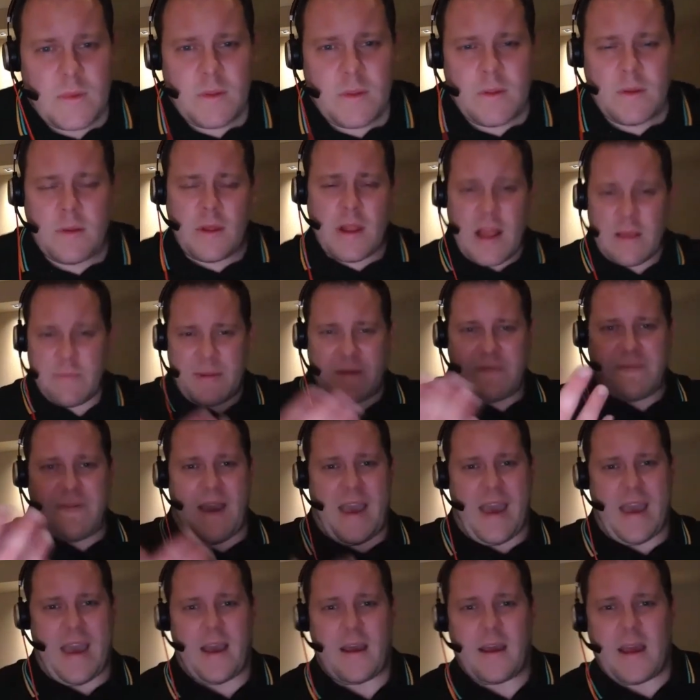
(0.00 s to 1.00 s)
Let's be
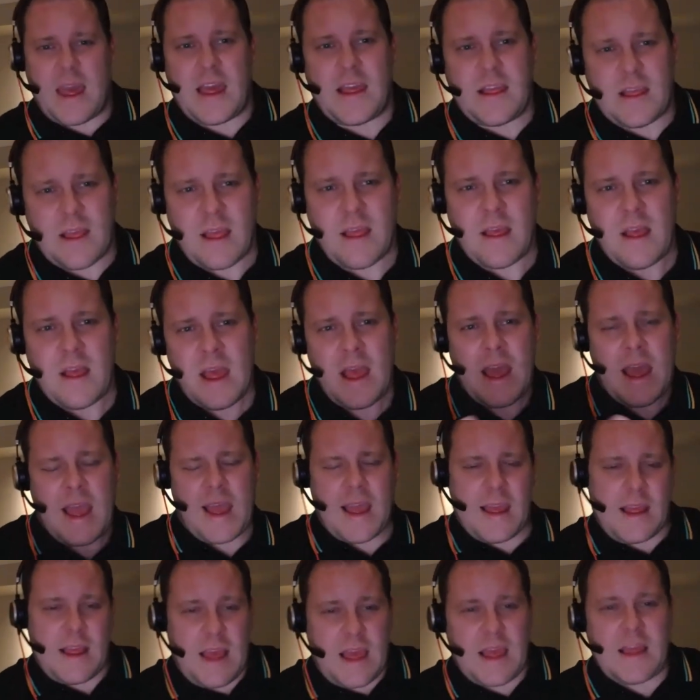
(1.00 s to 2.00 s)
fair,
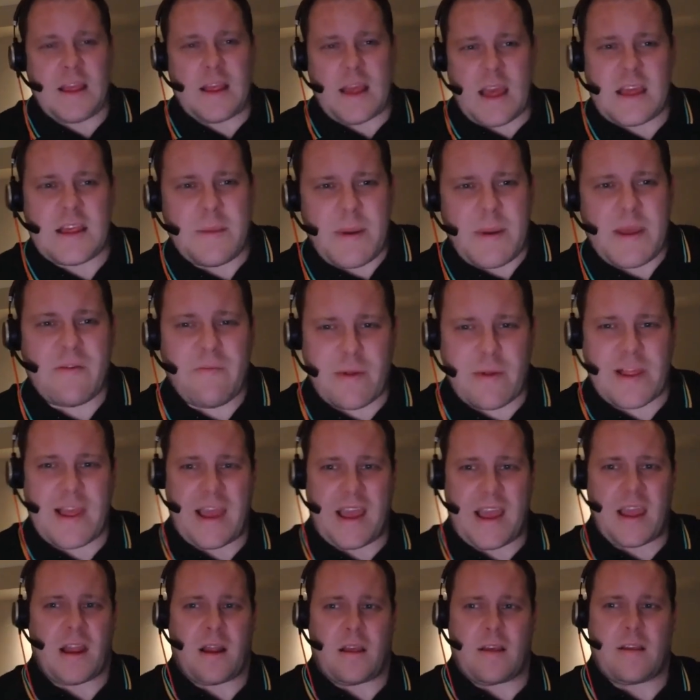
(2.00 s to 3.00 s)
it's a bit
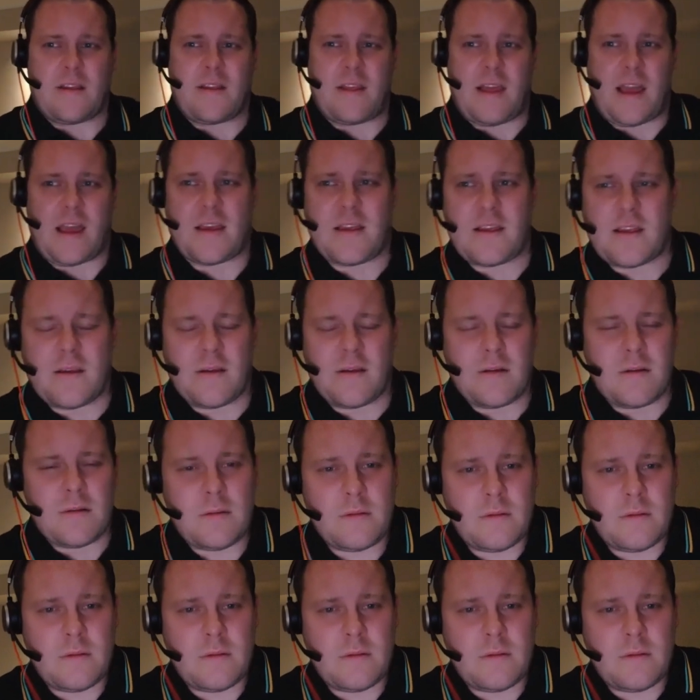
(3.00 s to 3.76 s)
ridiculous, this.